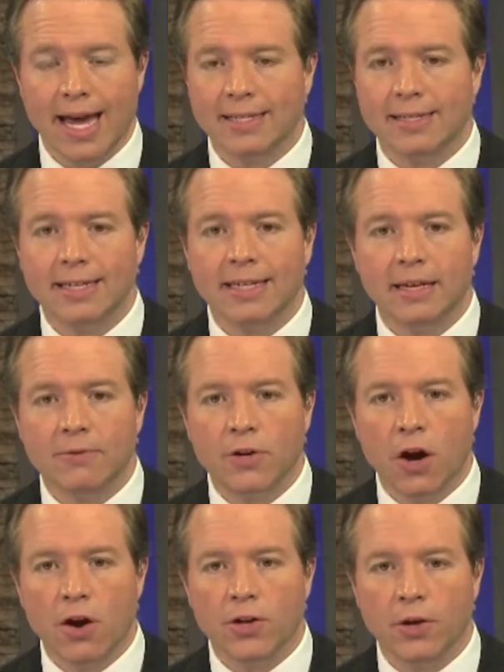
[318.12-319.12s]
Next, the
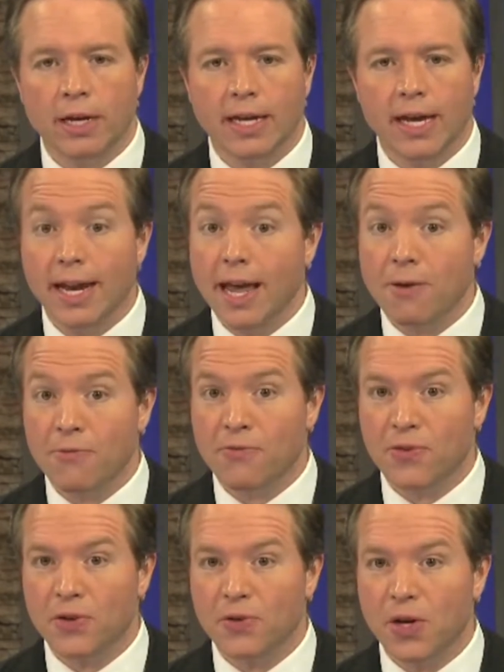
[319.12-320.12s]
gift card you can get if
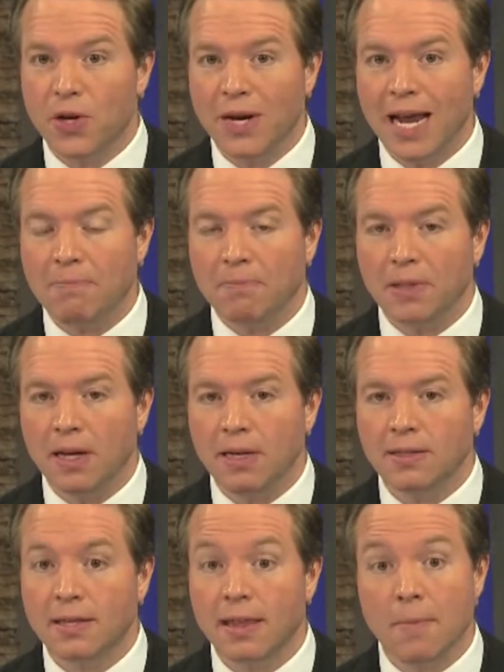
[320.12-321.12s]
you donate
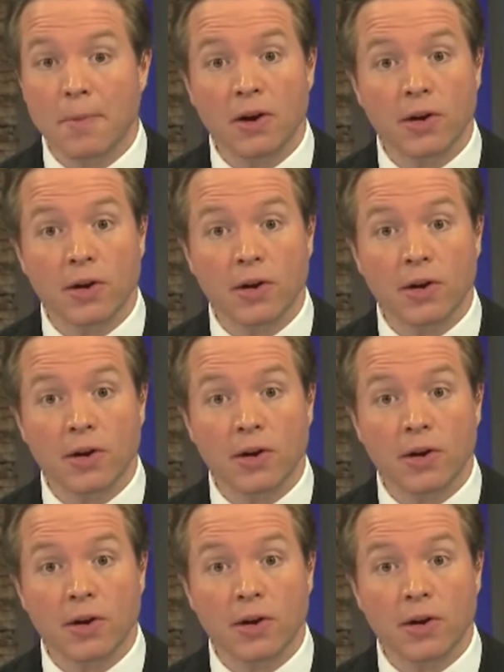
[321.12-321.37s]
blood to the